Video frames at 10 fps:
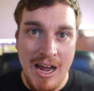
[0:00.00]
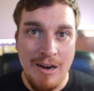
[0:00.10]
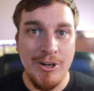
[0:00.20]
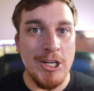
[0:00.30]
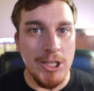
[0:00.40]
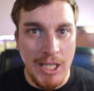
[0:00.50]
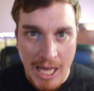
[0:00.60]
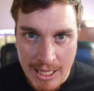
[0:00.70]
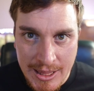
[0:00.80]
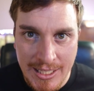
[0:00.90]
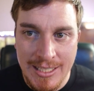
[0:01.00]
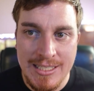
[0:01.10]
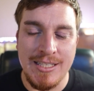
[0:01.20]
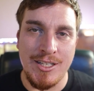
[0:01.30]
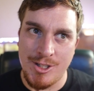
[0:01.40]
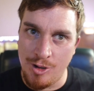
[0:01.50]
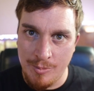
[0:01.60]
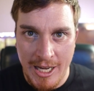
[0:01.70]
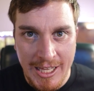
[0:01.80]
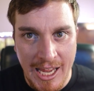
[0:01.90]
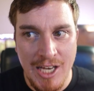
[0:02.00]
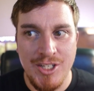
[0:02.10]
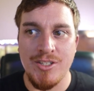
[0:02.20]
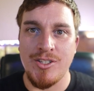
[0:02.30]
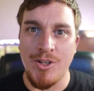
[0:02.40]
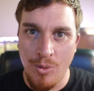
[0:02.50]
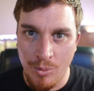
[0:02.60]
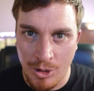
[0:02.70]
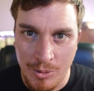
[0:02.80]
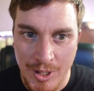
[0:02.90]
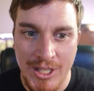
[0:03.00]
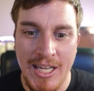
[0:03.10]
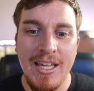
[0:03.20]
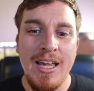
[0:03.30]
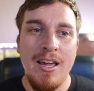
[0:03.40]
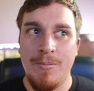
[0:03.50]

I've read a lot of things that certain medications don't work with it